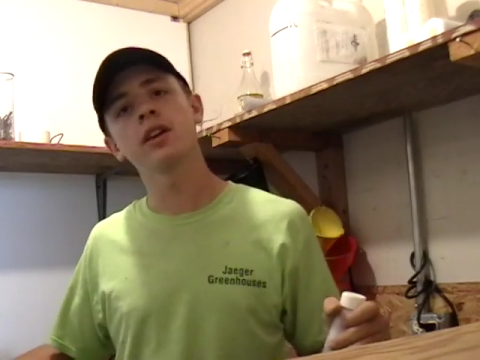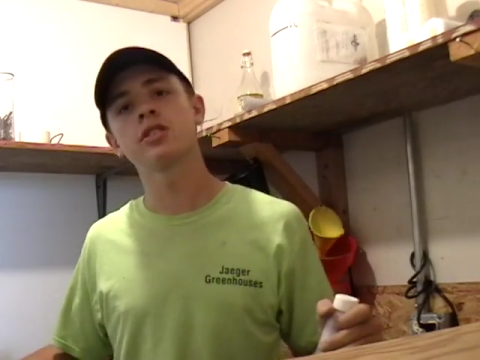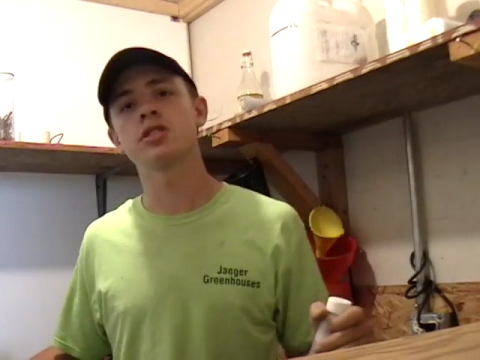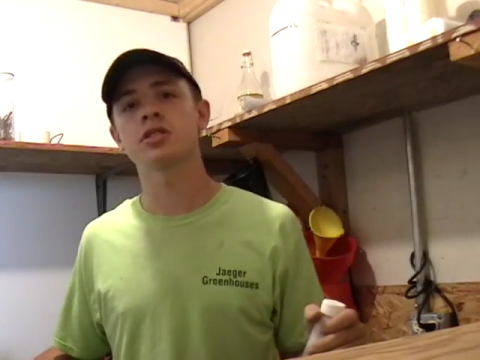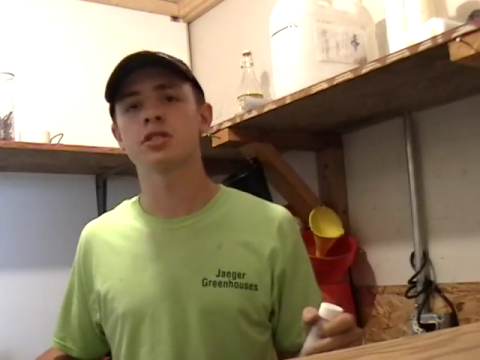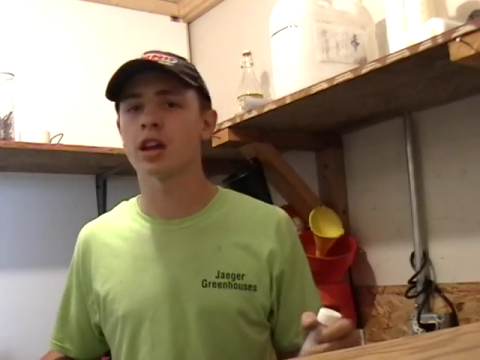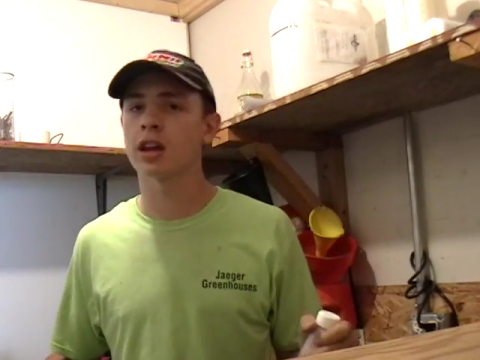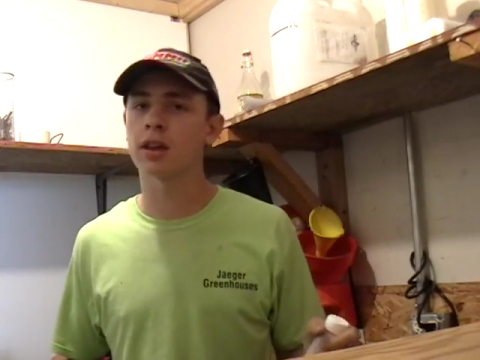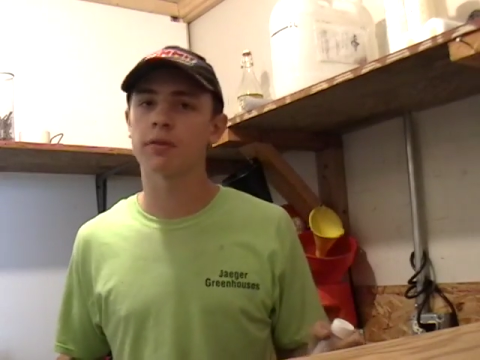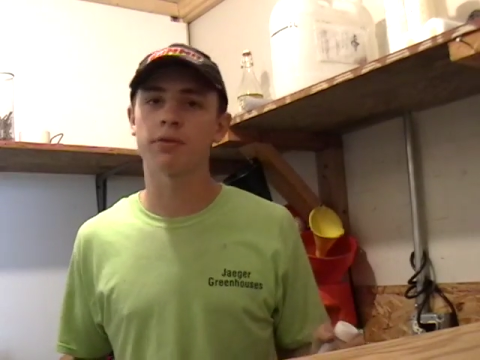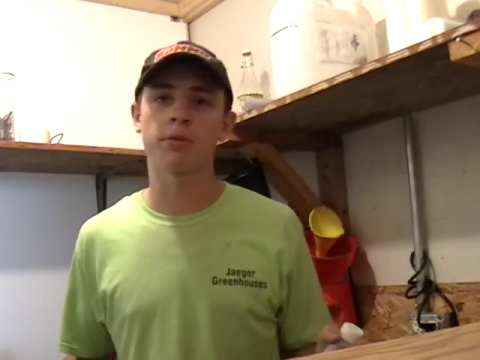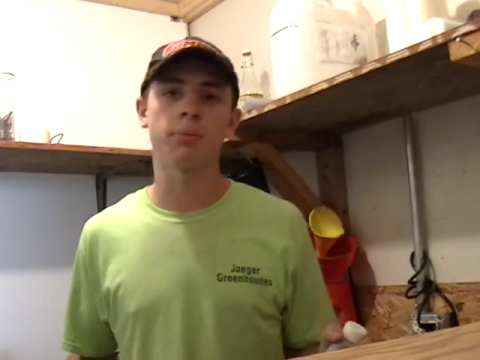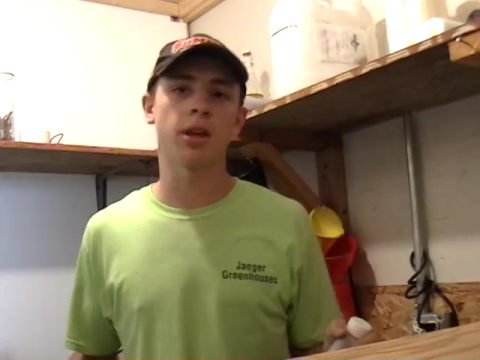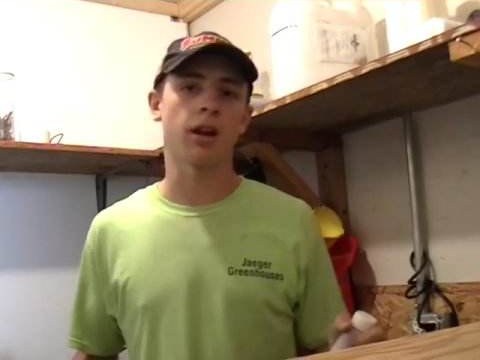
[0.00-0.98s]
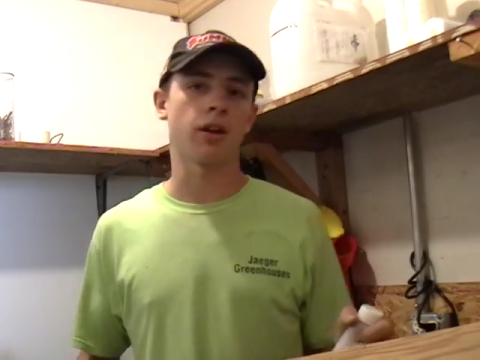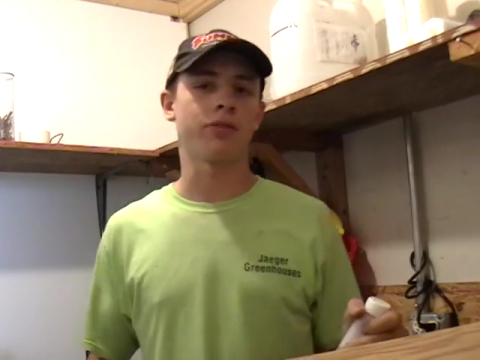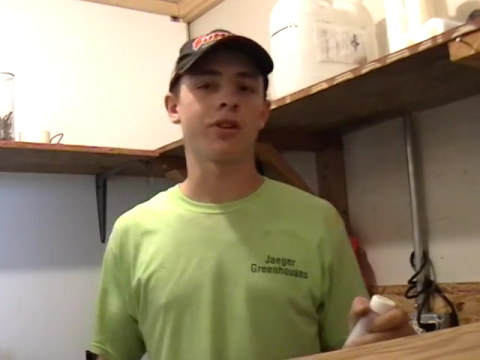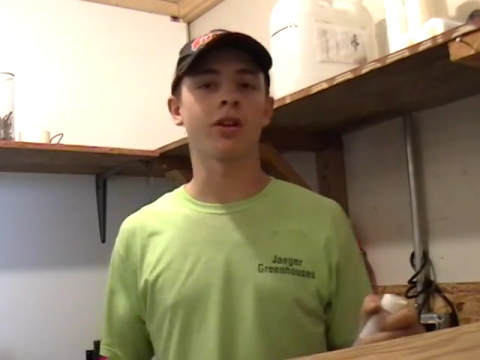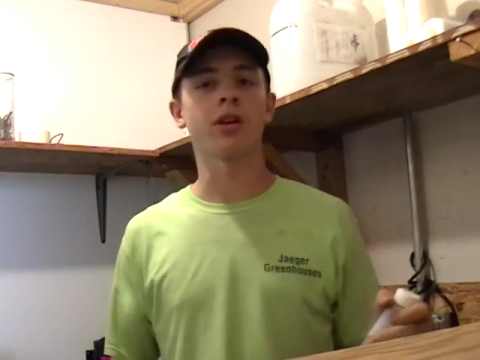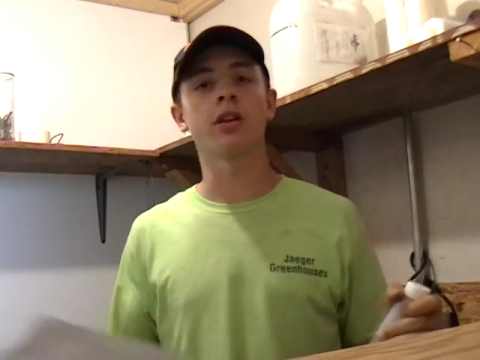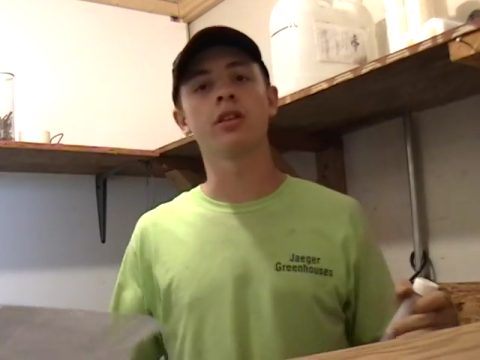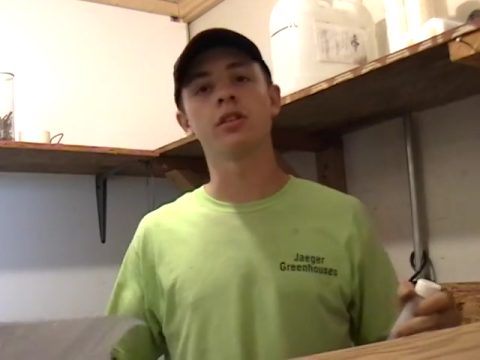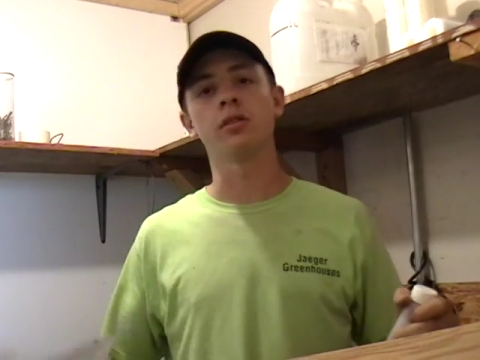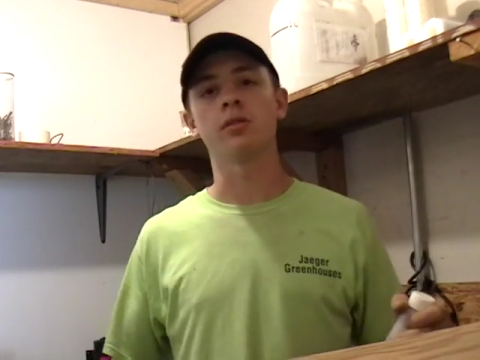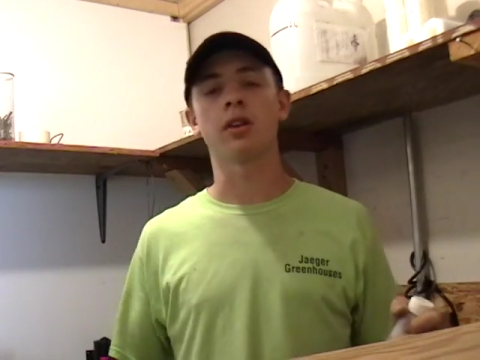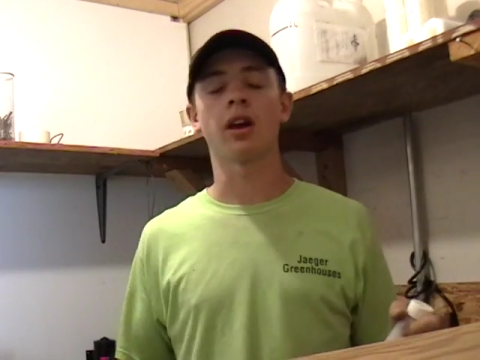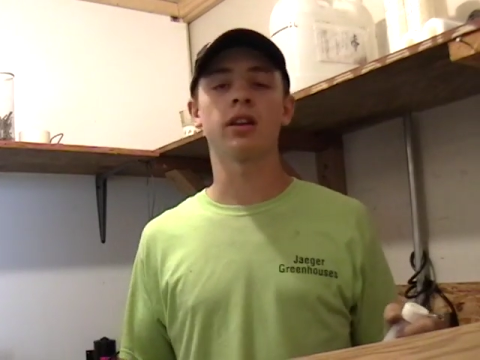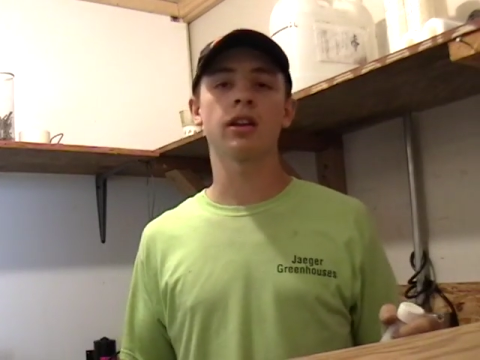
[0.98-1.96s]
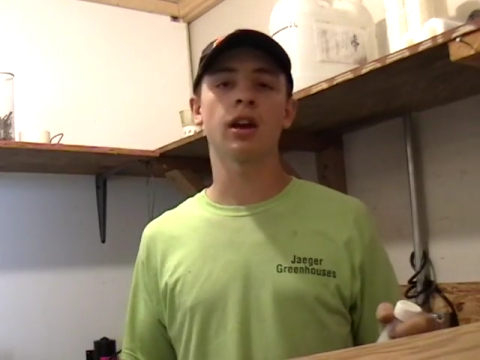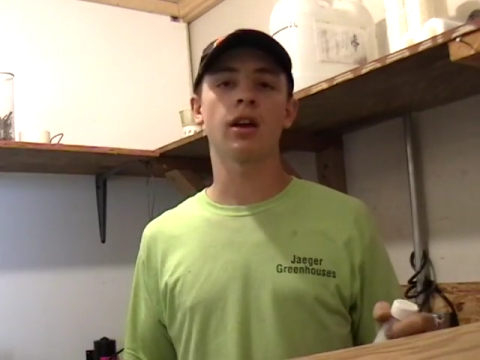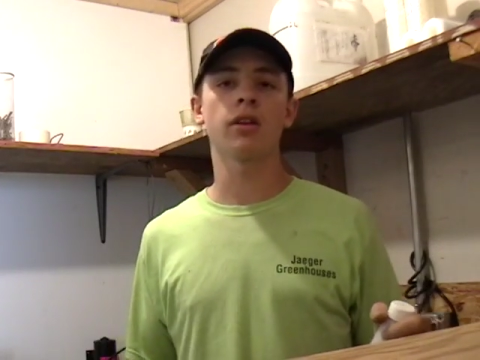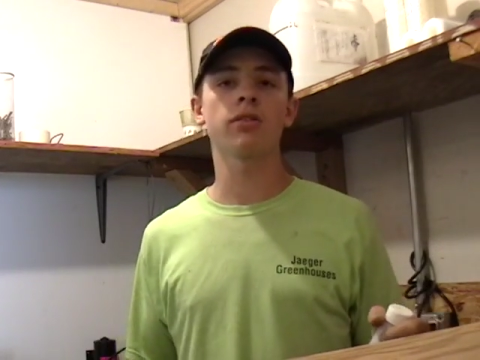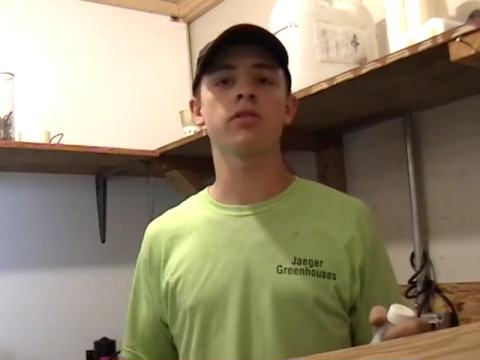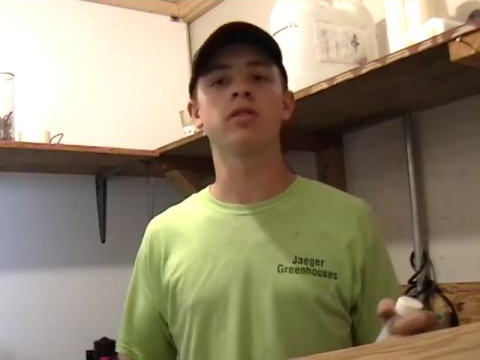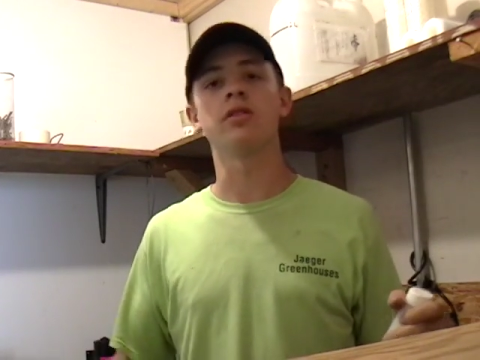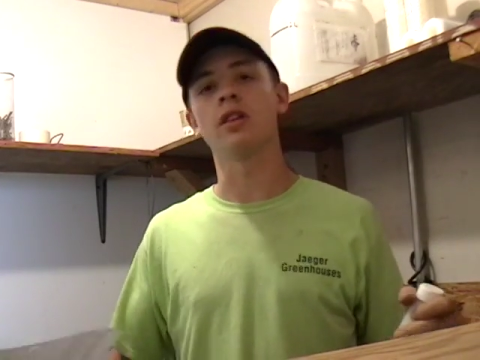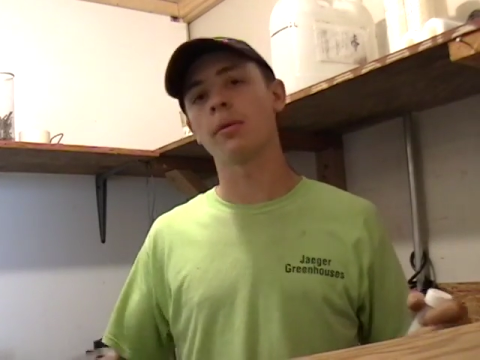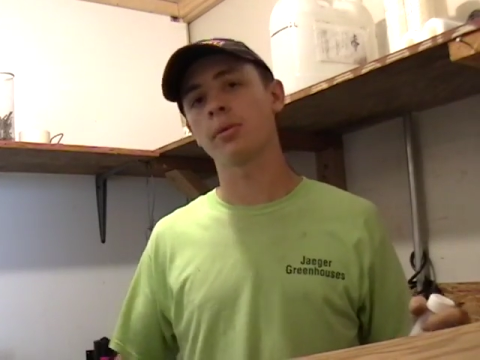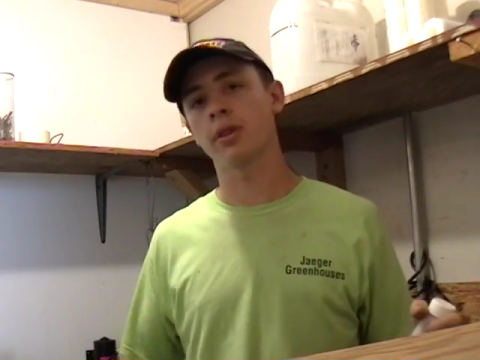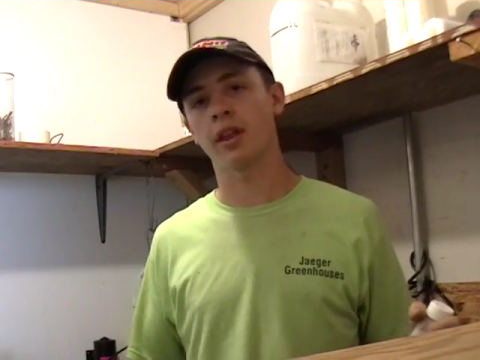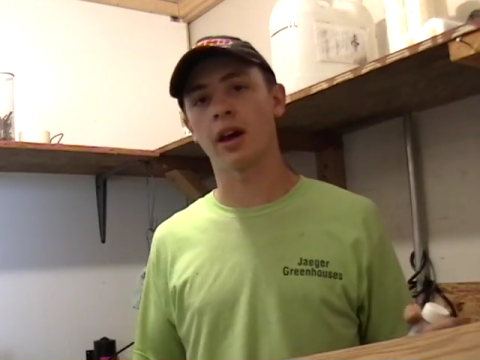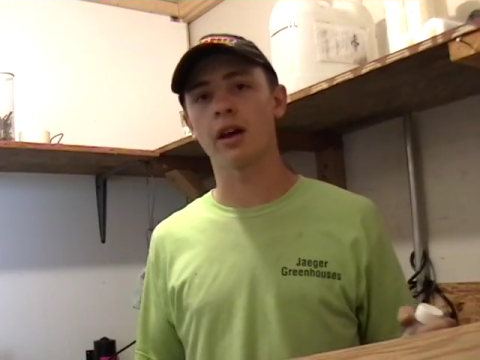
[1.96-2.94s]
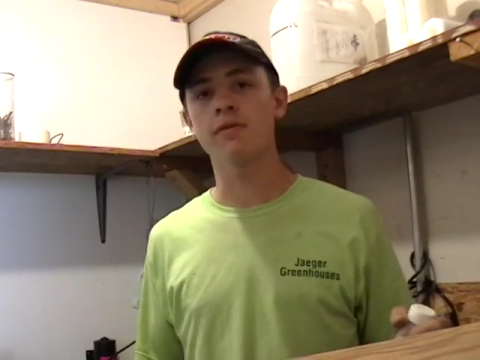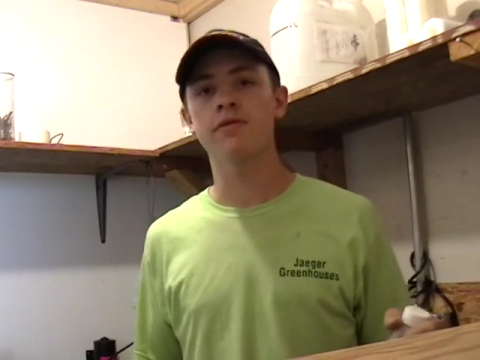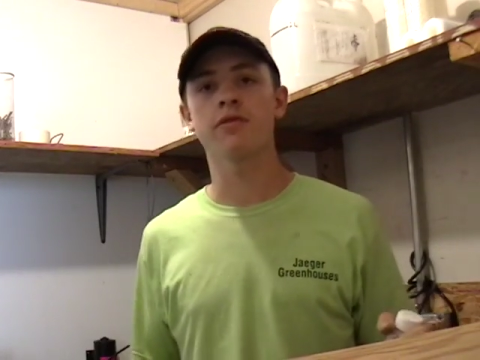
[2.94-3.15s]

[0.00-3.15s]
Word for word: you just take it from there. If you're going to do 10 gallons, you double that.